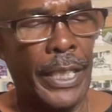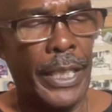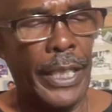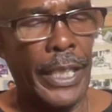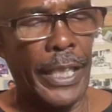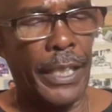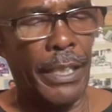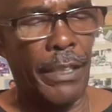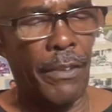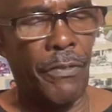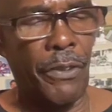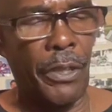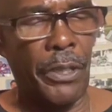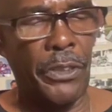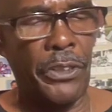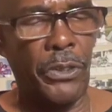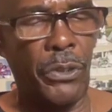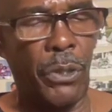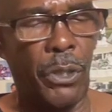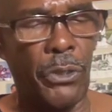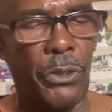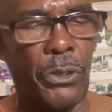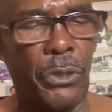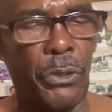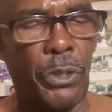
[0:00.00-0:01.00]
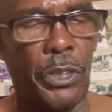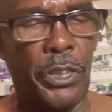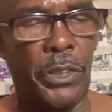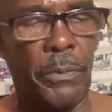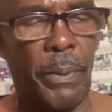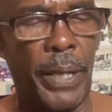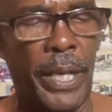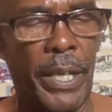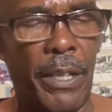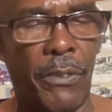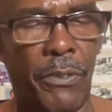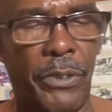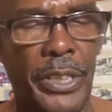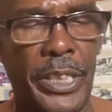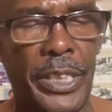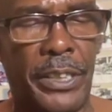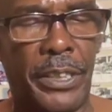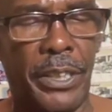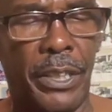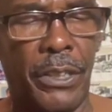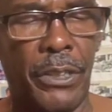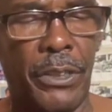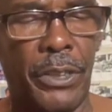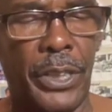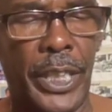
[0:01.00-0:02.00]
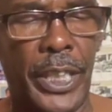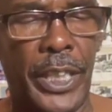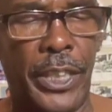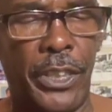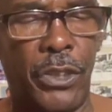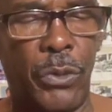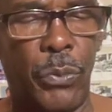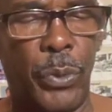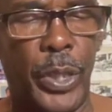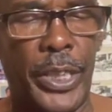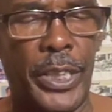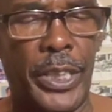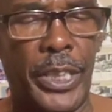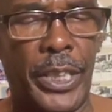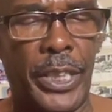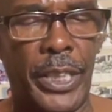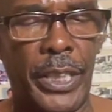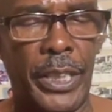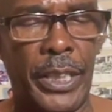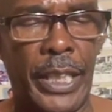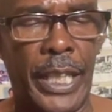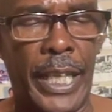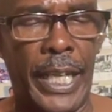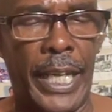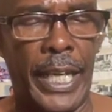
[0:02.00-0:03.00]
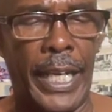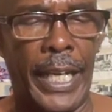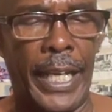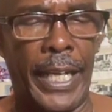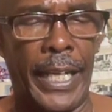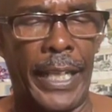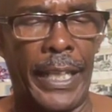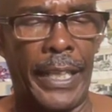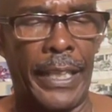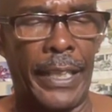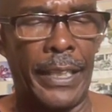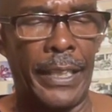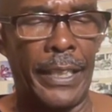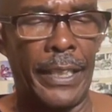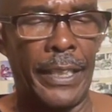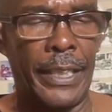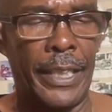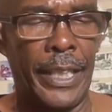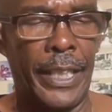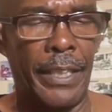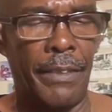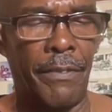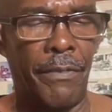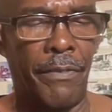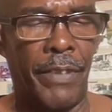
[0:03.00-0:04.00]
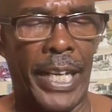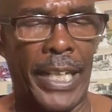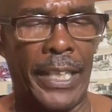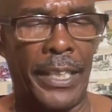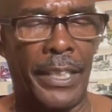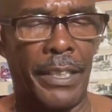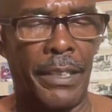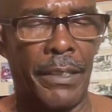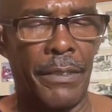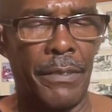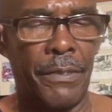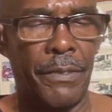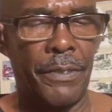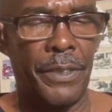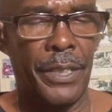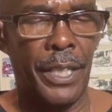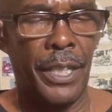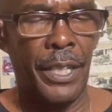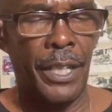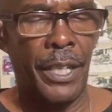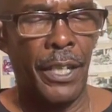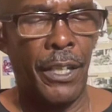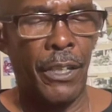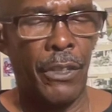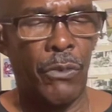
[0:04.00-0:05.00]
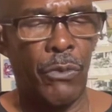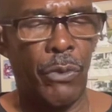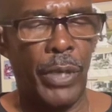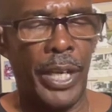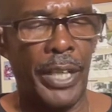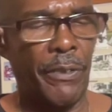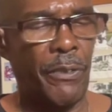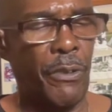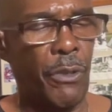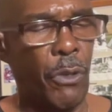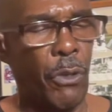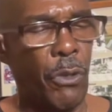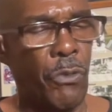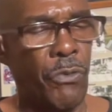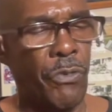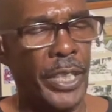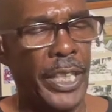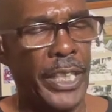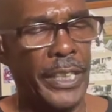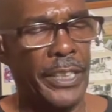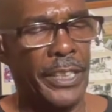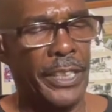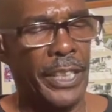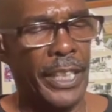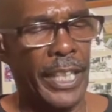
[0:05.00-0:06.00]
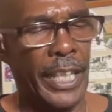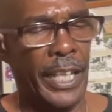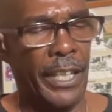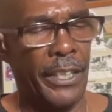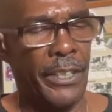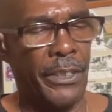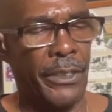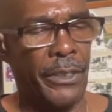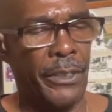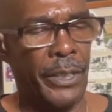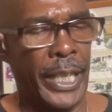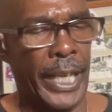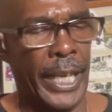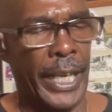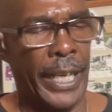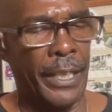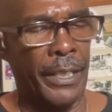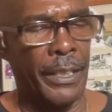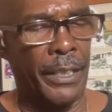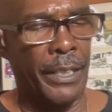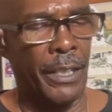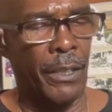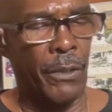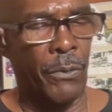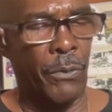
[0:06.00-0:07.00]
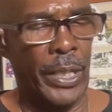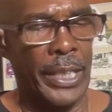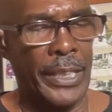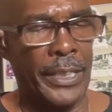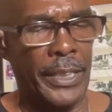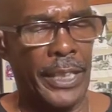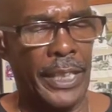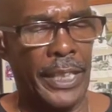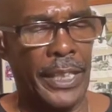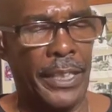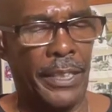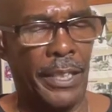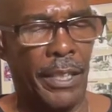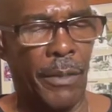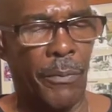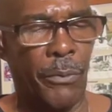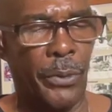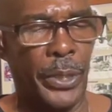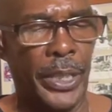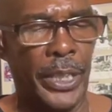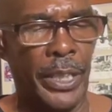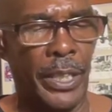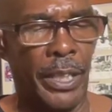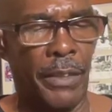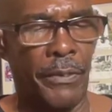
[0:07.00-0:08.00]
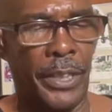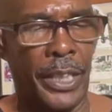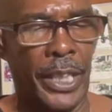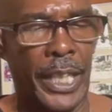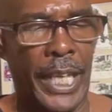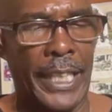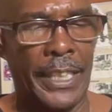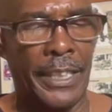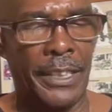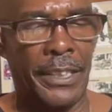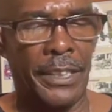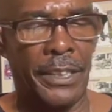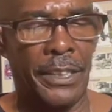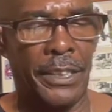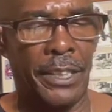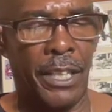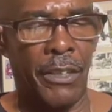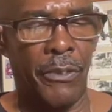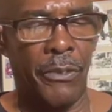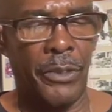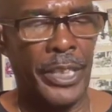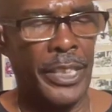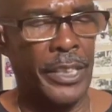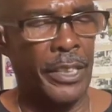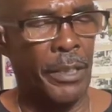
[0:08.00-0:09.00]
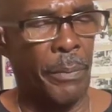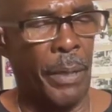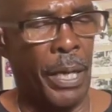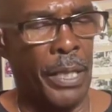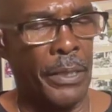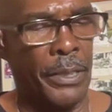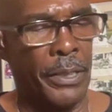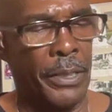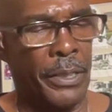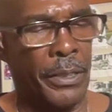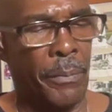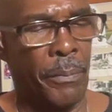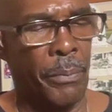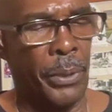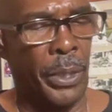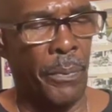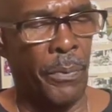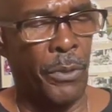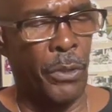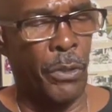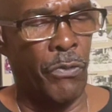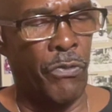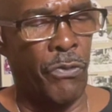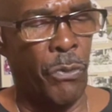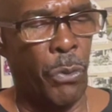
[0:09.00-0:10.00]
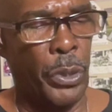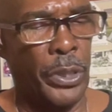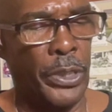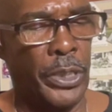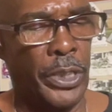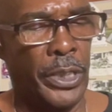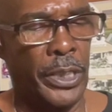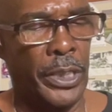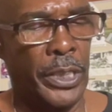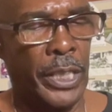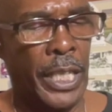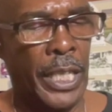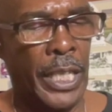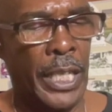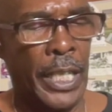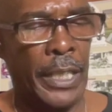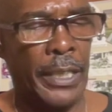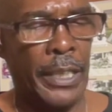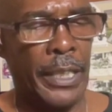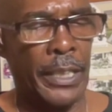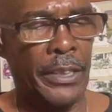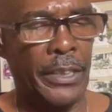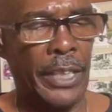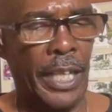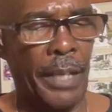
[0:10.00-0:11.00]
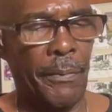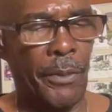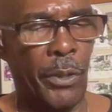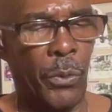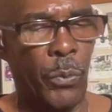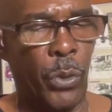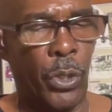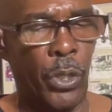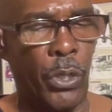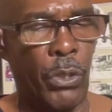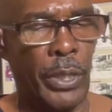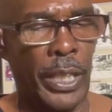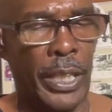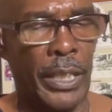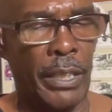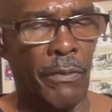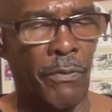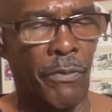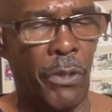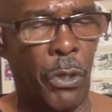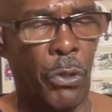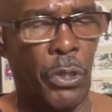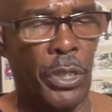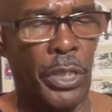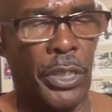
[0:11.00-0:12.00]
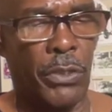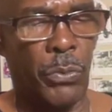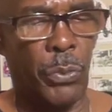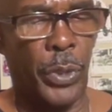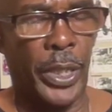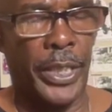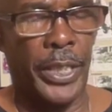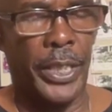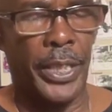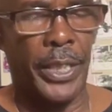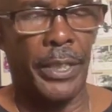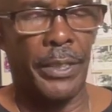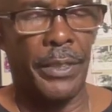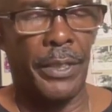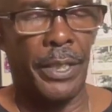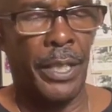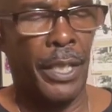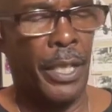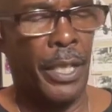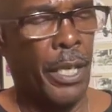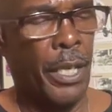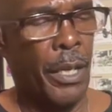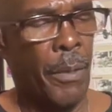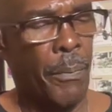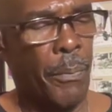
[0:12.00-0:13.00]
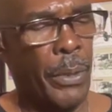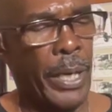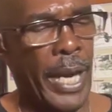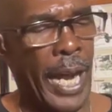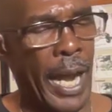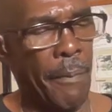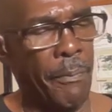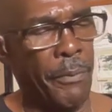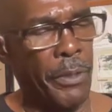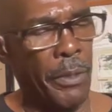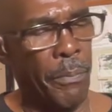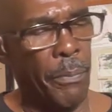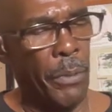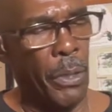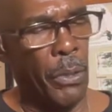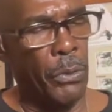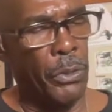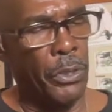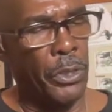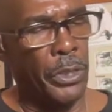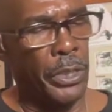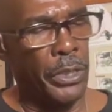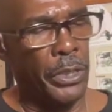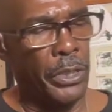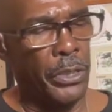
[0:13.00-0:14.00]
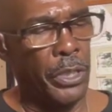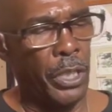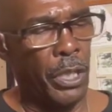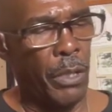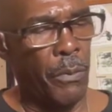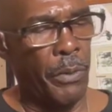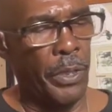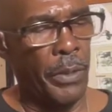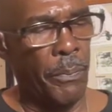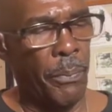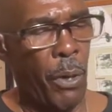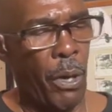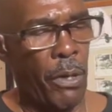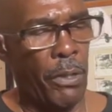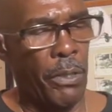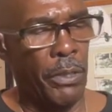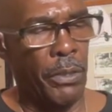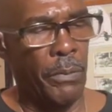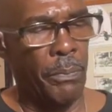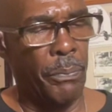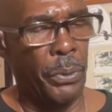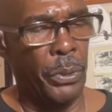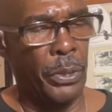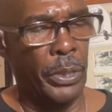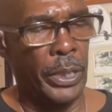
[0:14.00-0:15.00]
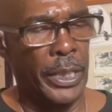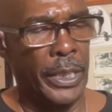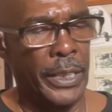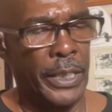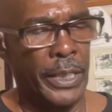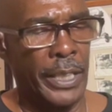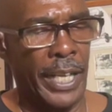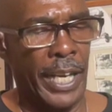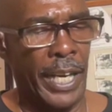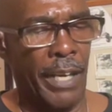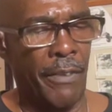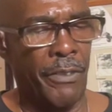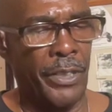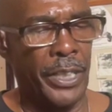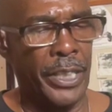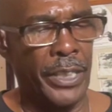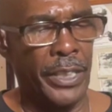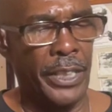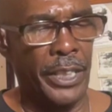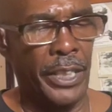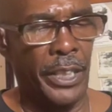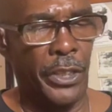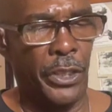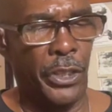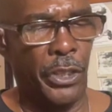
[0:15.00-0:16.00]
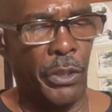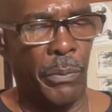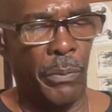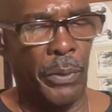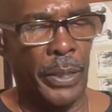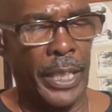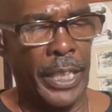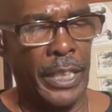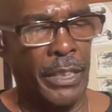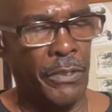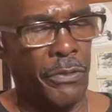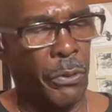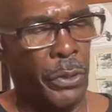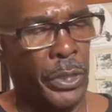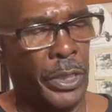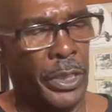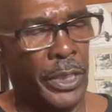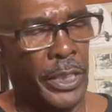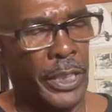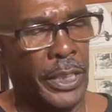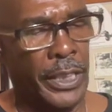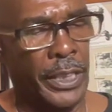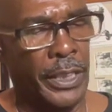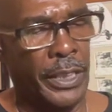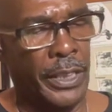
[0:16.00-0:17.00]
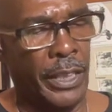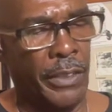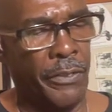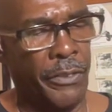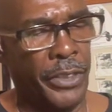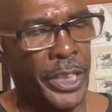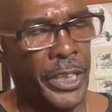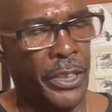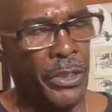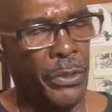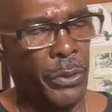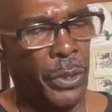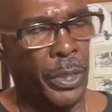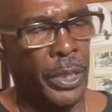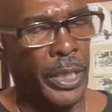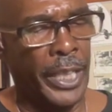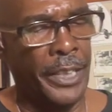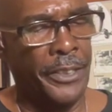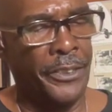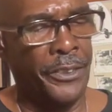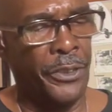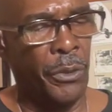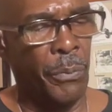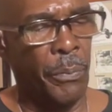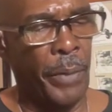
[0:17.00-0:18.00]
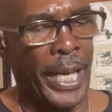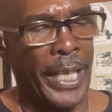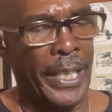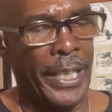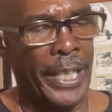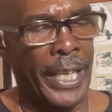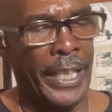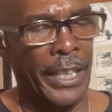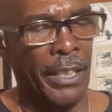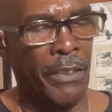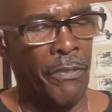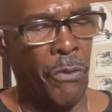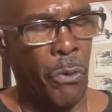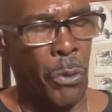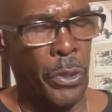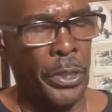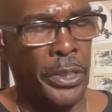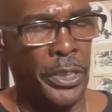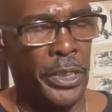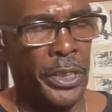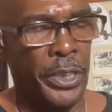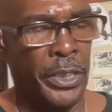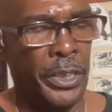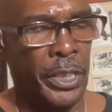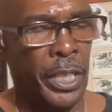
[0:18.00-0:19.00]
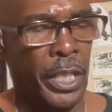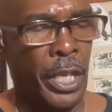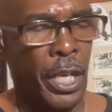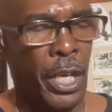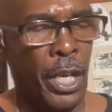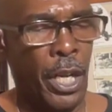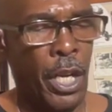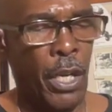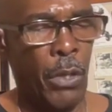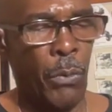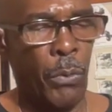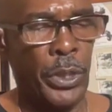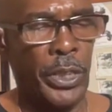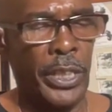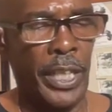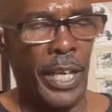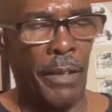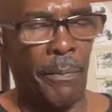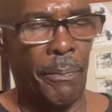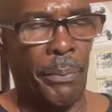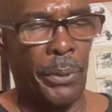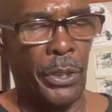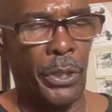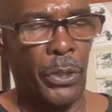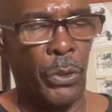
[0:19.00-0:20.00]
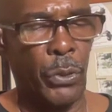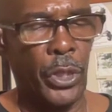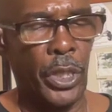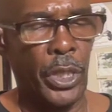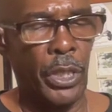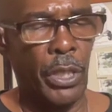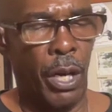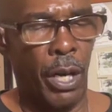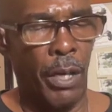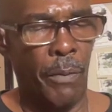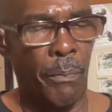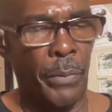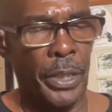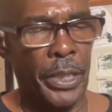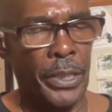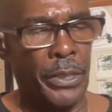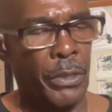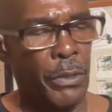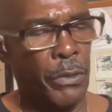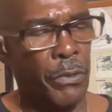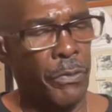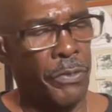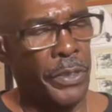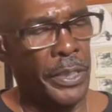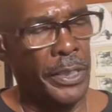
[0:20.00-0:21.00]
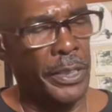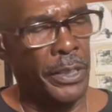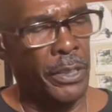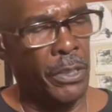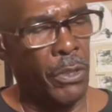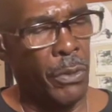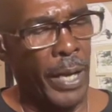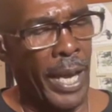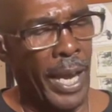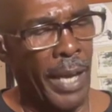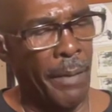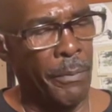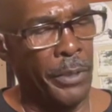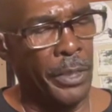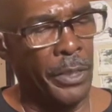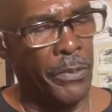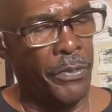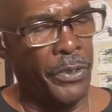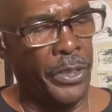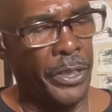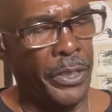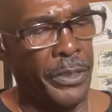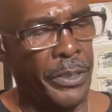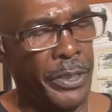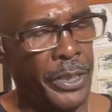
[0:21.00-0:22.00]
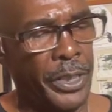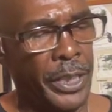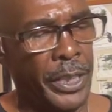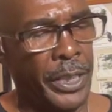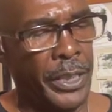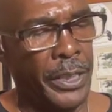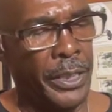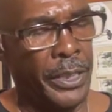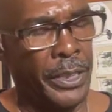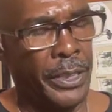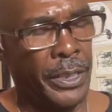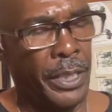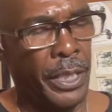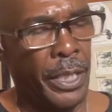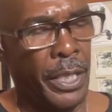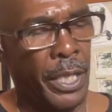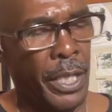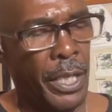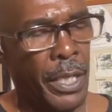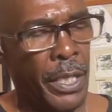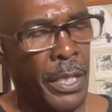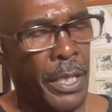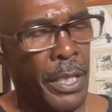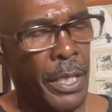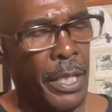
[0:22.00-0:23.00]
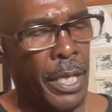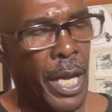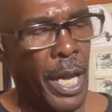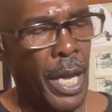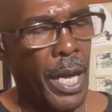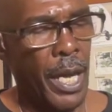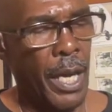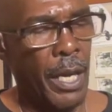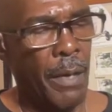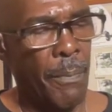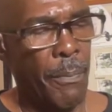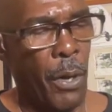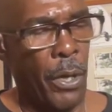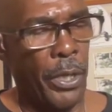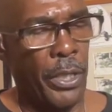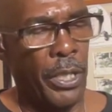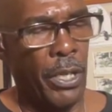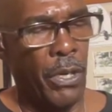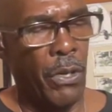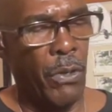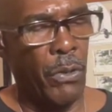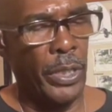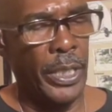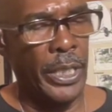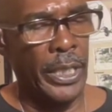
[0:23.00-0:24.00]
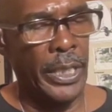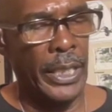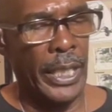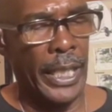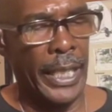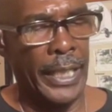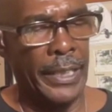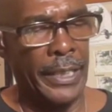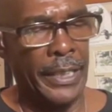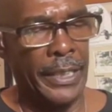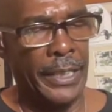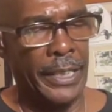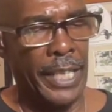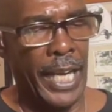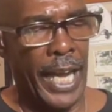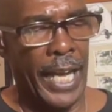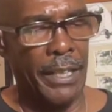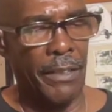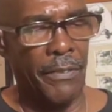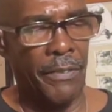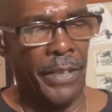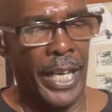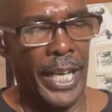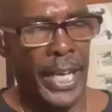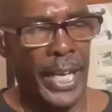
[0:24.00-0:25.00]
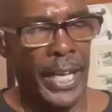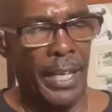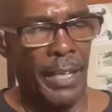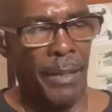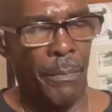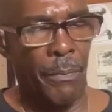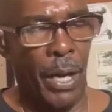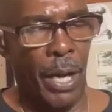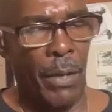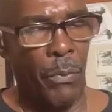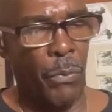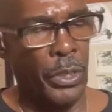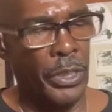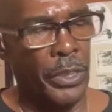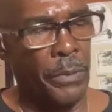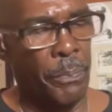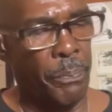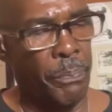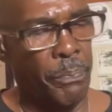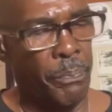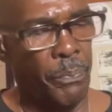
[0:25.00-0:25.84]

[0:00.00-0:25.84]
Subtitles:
In a virtuoso display of research, intuition, and invective, Redgrove knits together an arresting summary of the latest discoveries about the subliminal forces that shape the world and invoke us with it. Perhaps the most disturbing part of the book is the evidence he accumulates for the sensitivity to electromagnetic forces, which have polluted our mental physical atmosphere since Marconi and the sleight of hand by which